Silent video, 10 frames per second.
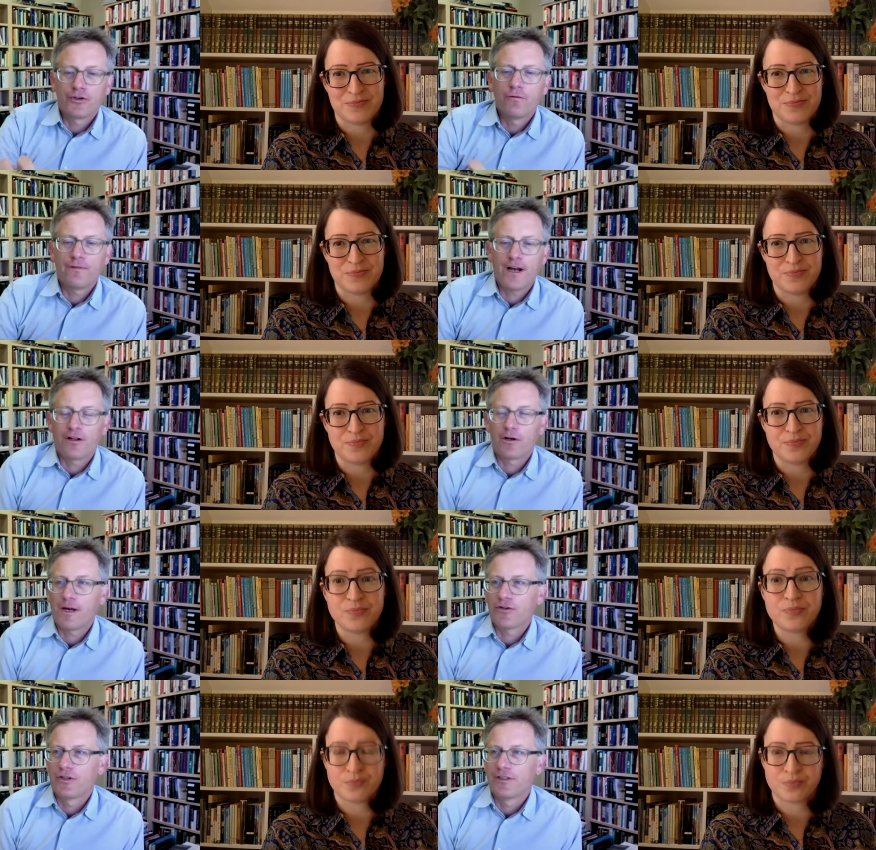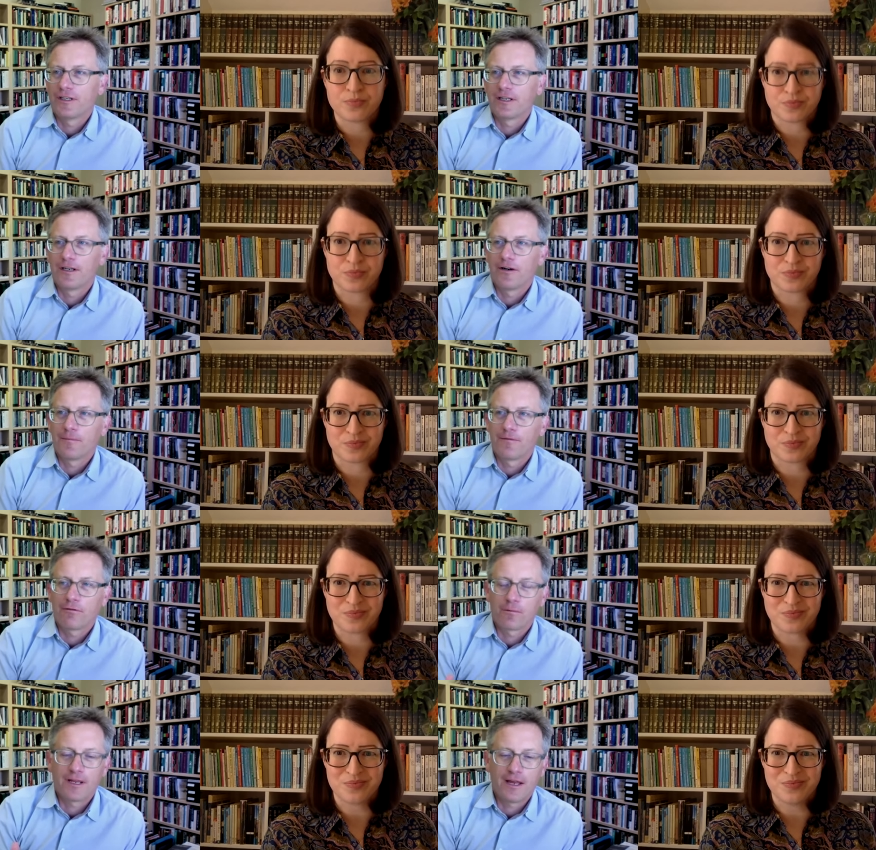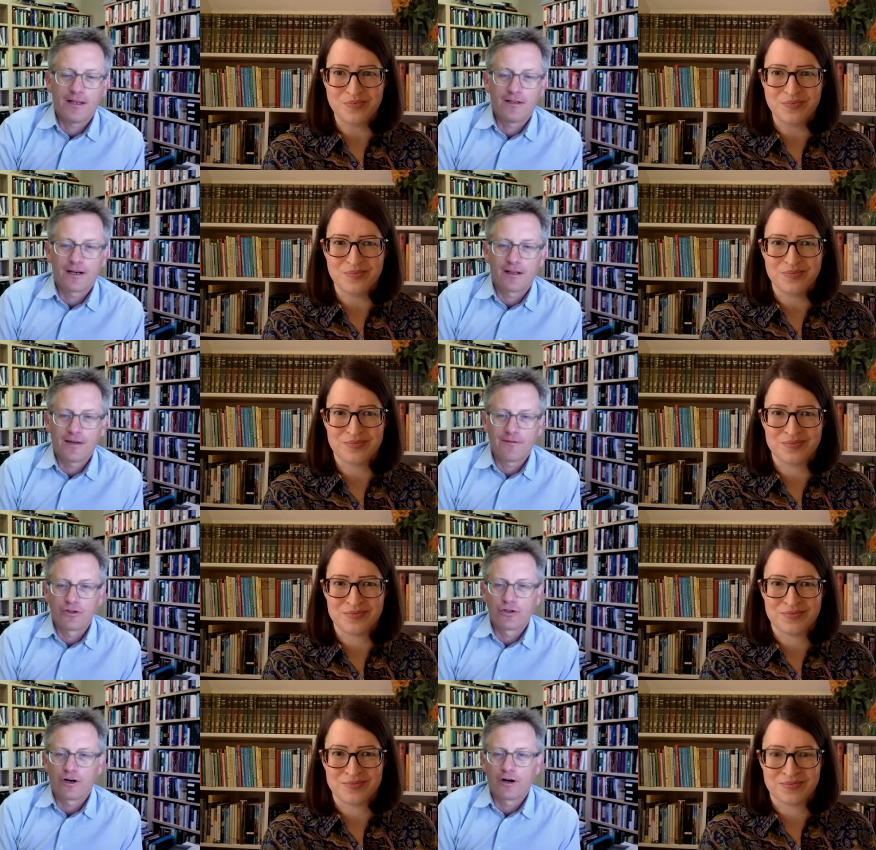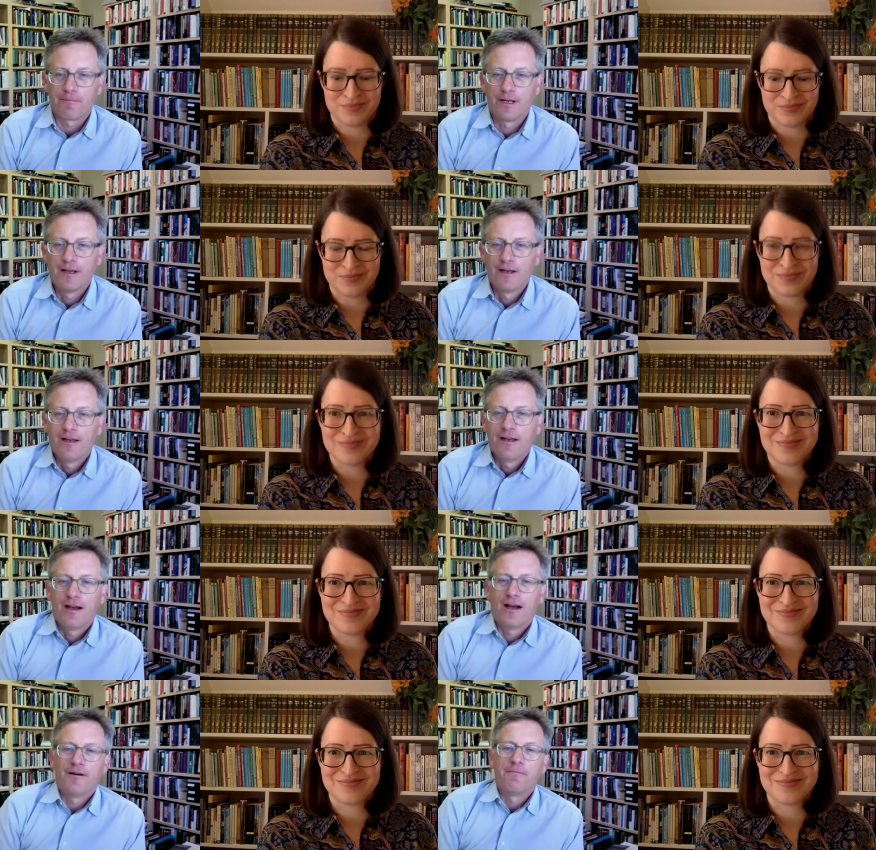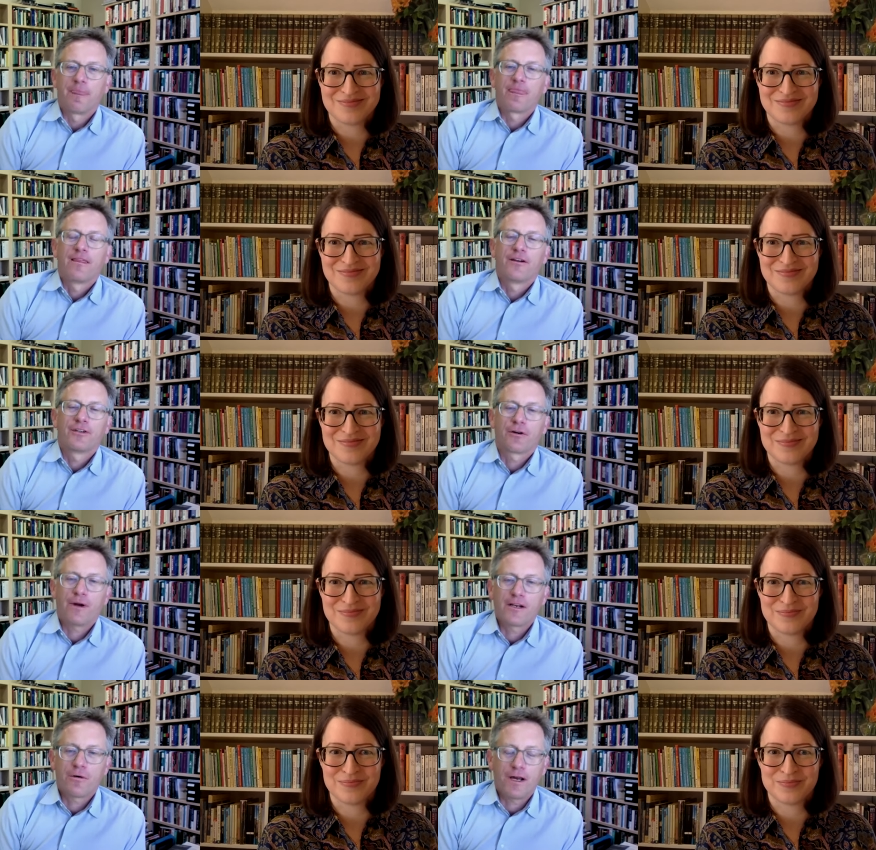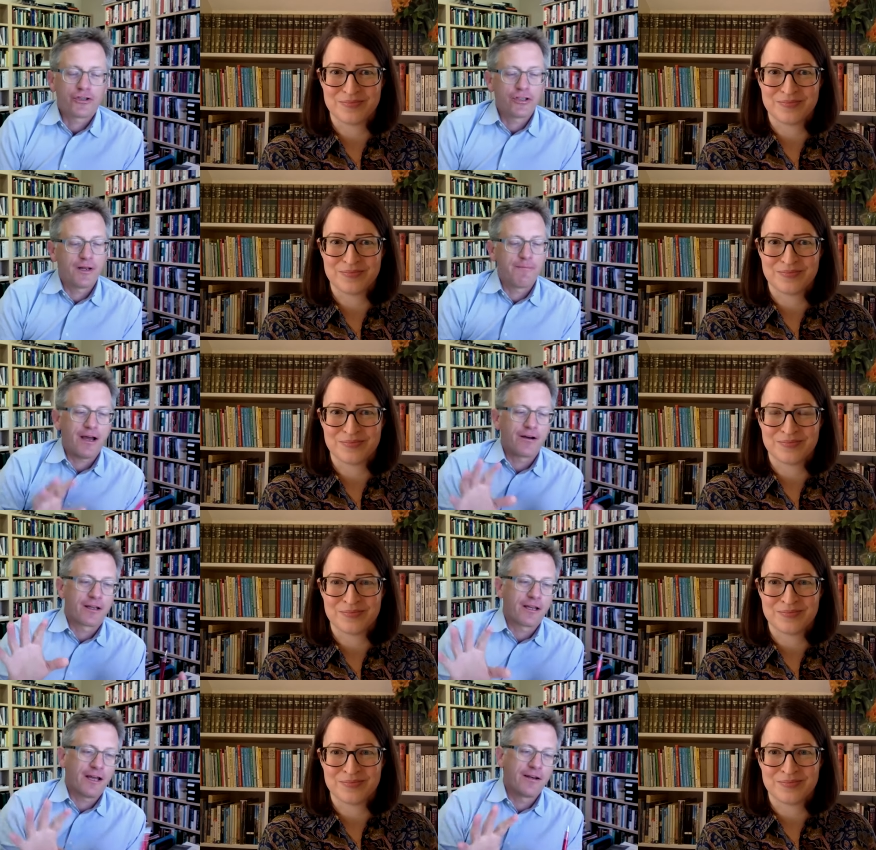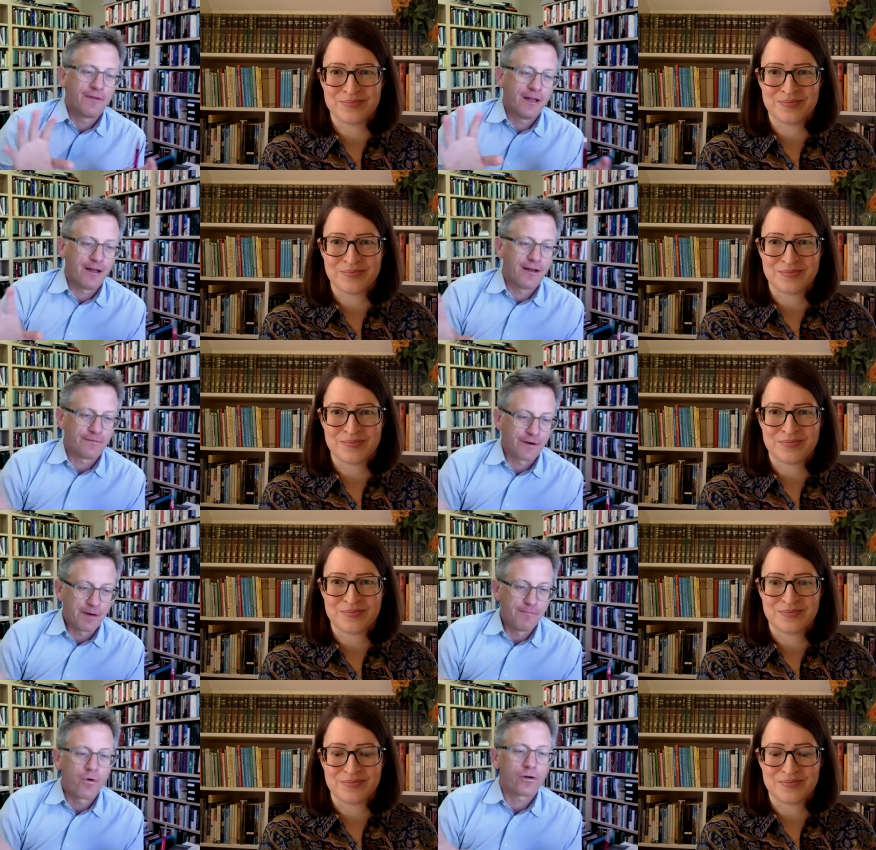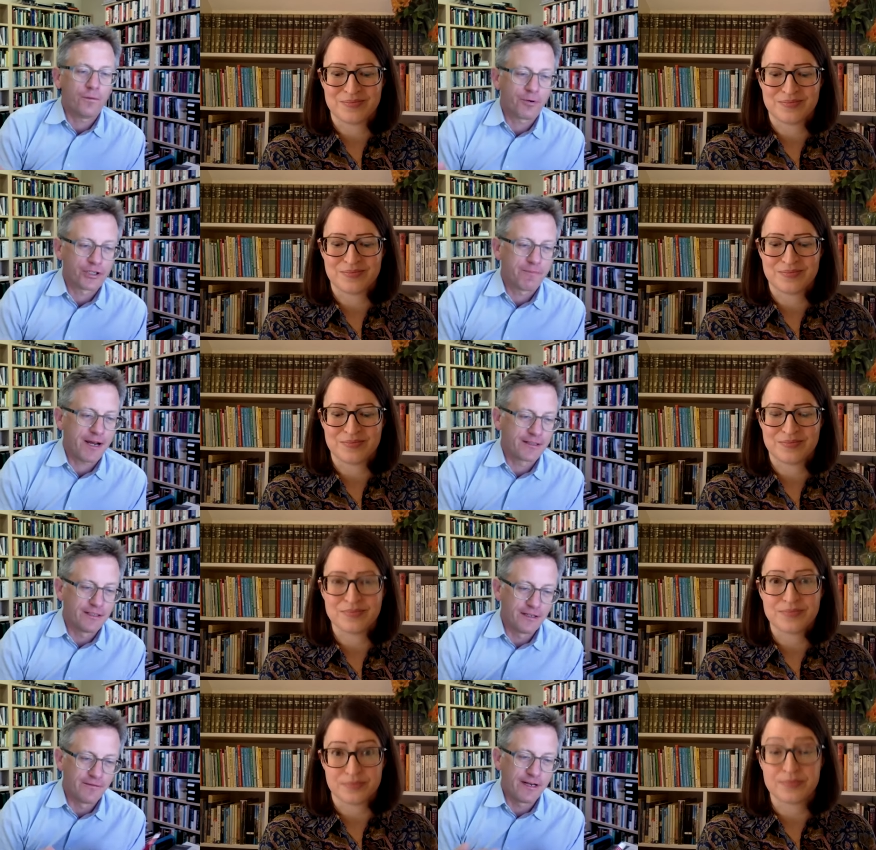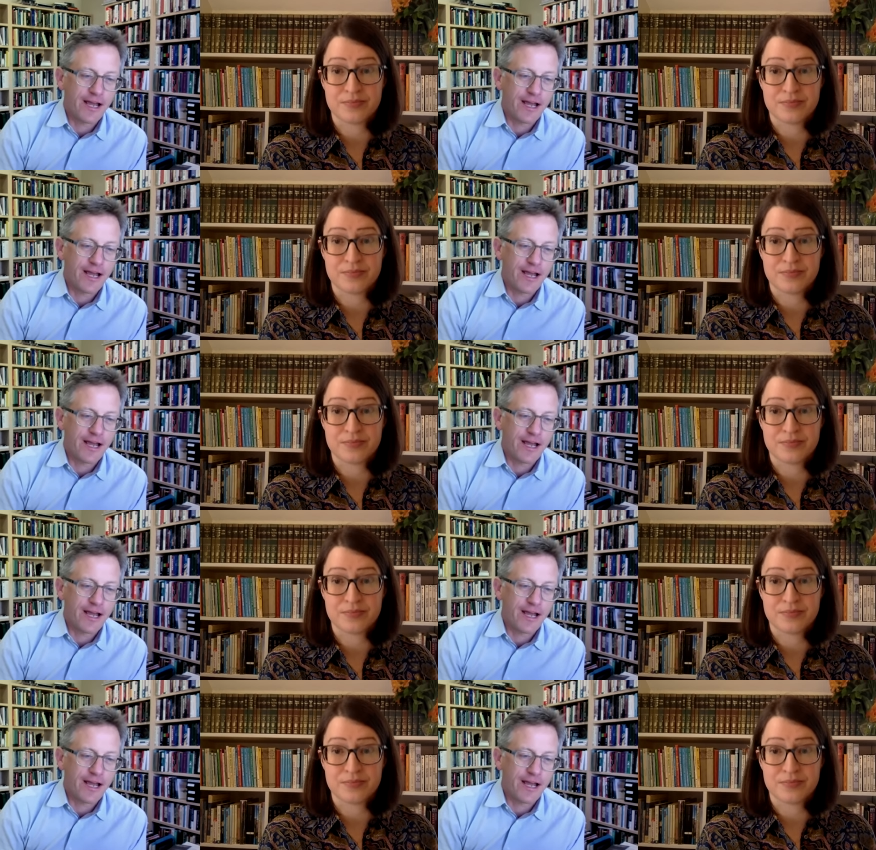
Speaker 1: two final questions in here before we end at 11 sharp. There's a great question about a kind of from a moral perspective and